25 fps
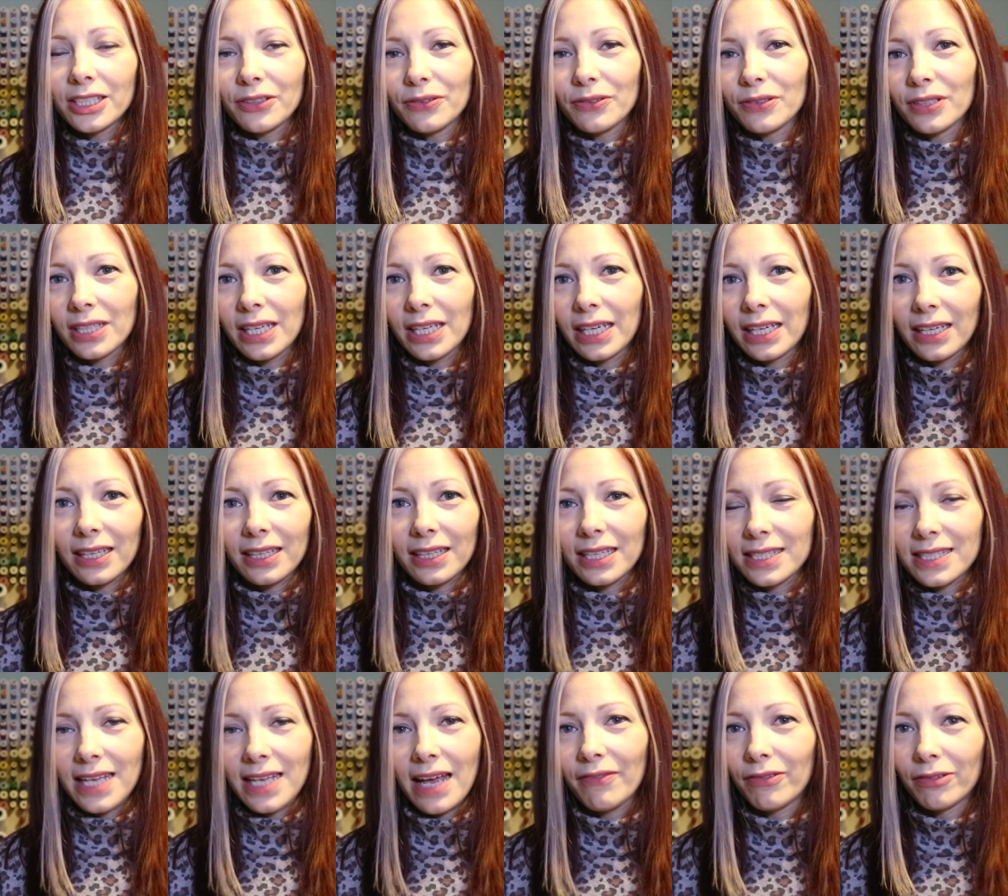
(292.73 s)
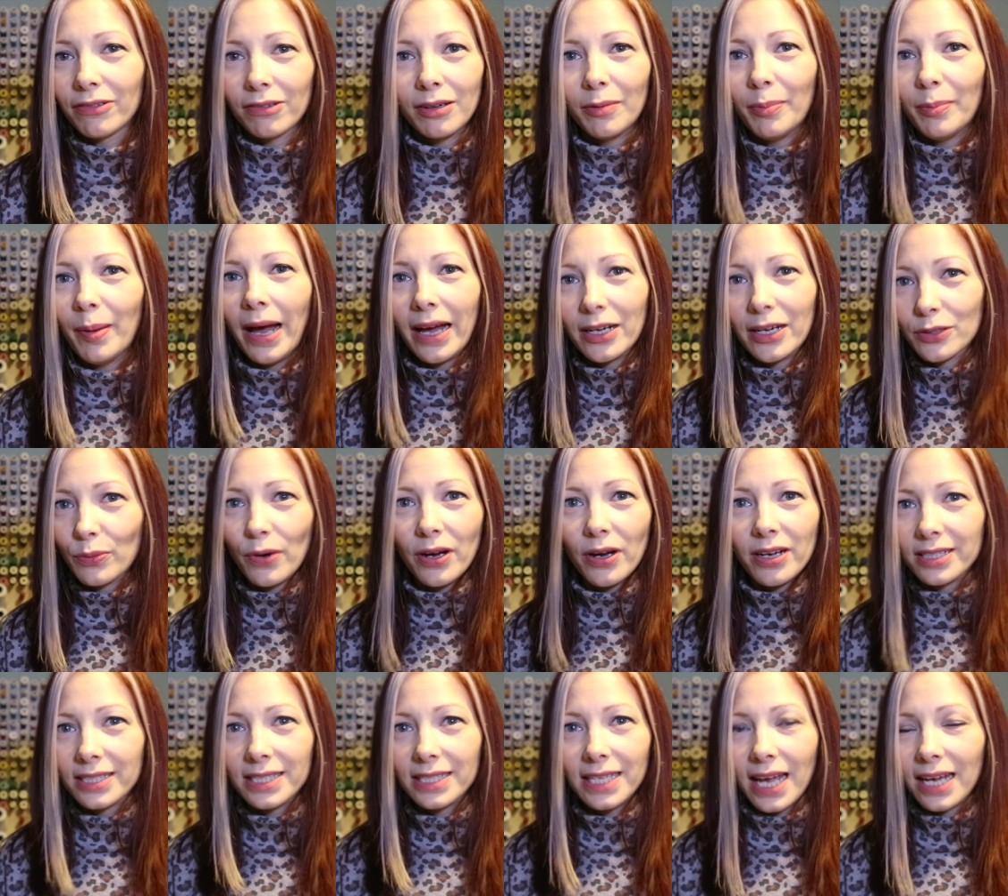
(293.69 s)
don't think there's ever a bad
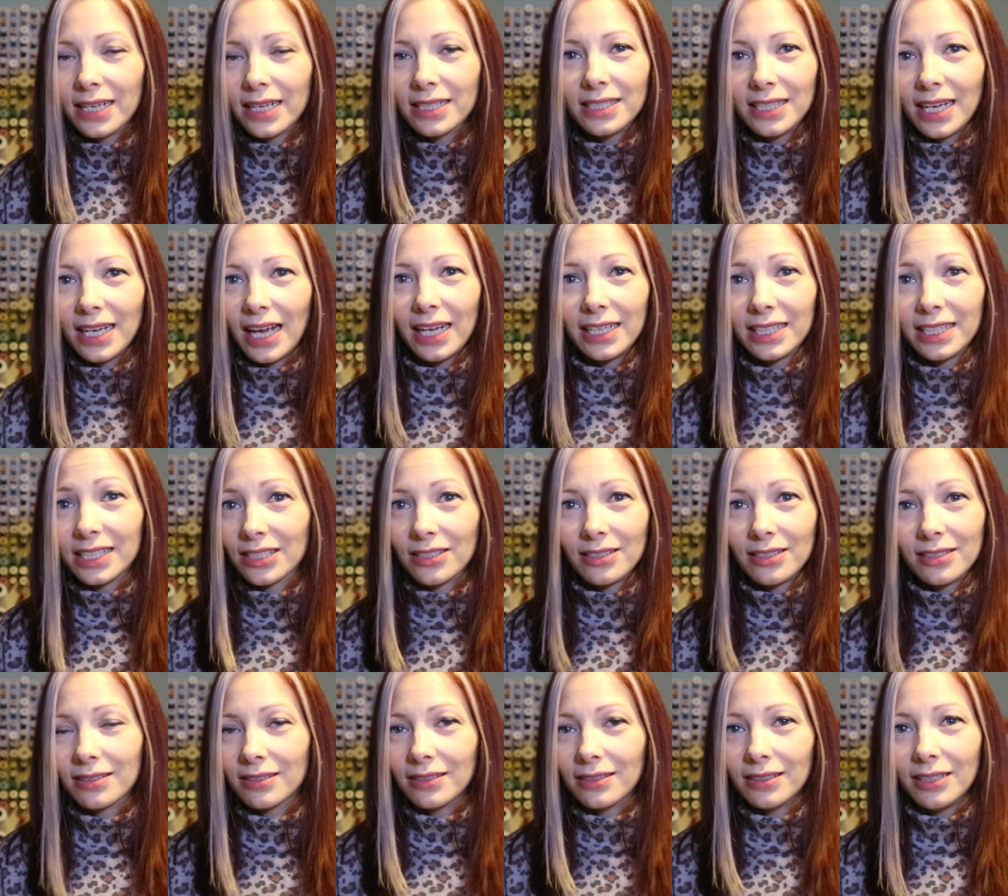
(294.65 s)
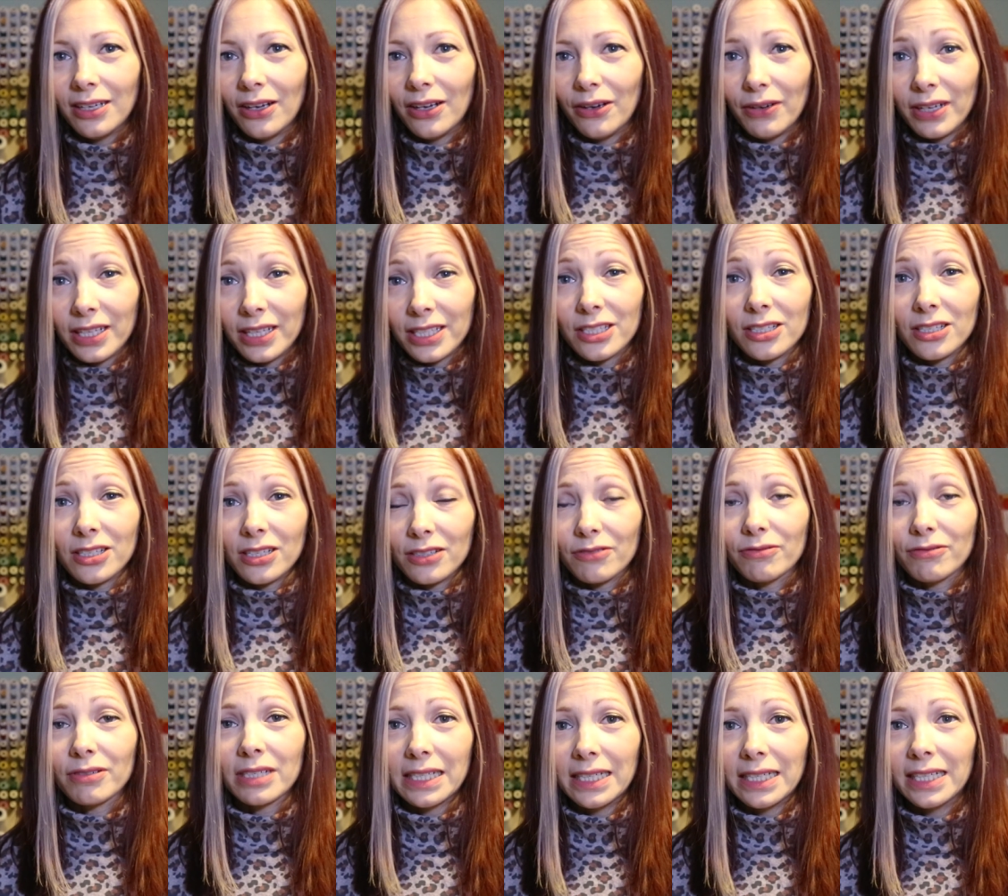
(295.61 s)
word said, and it's, you know, it's just
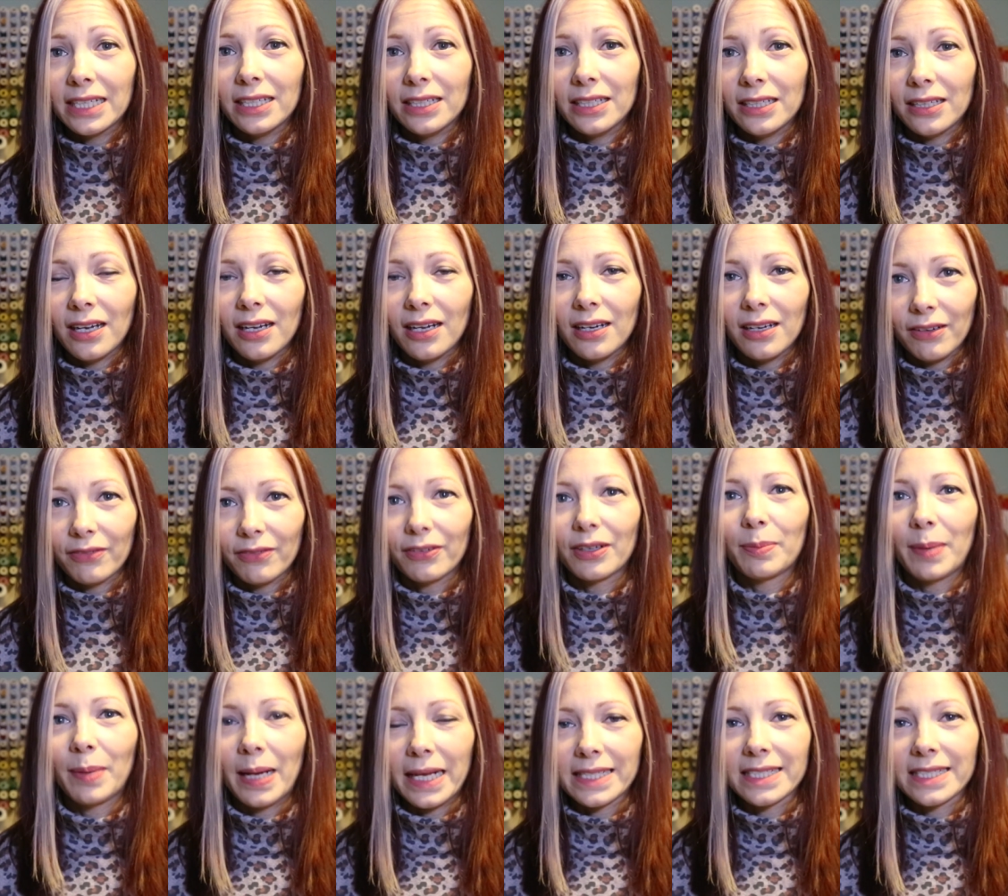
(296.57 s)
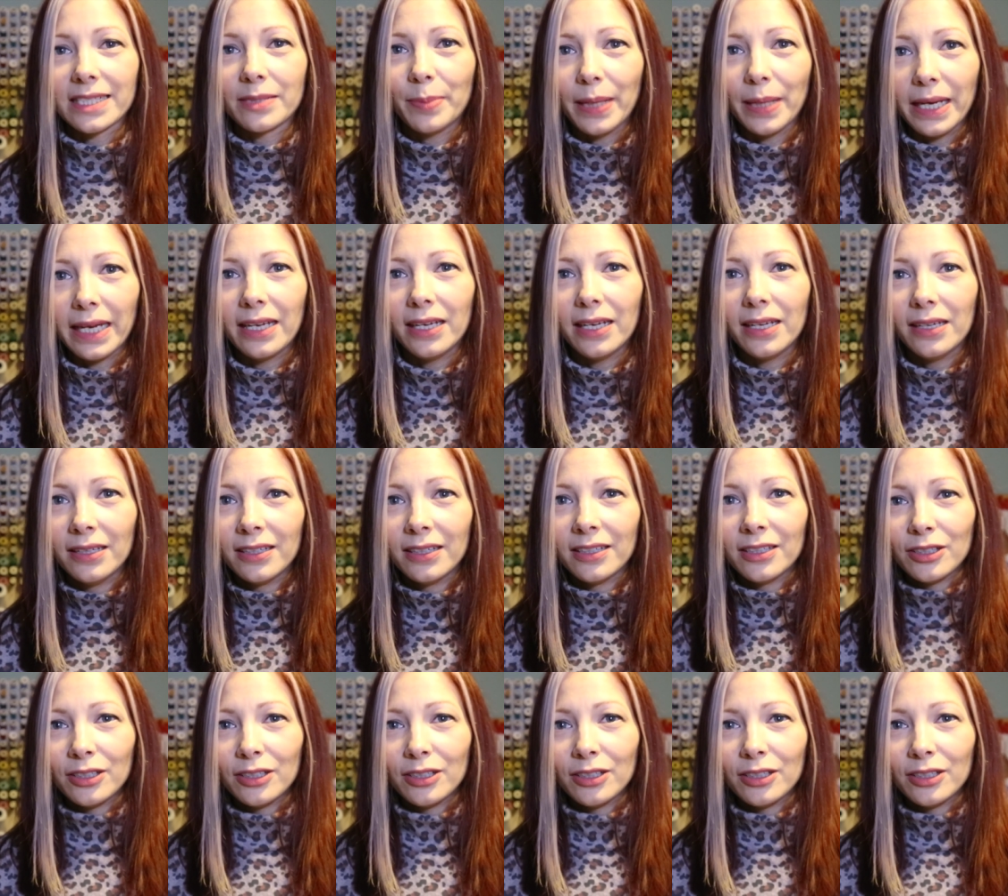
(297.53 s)
really a lovely place to be.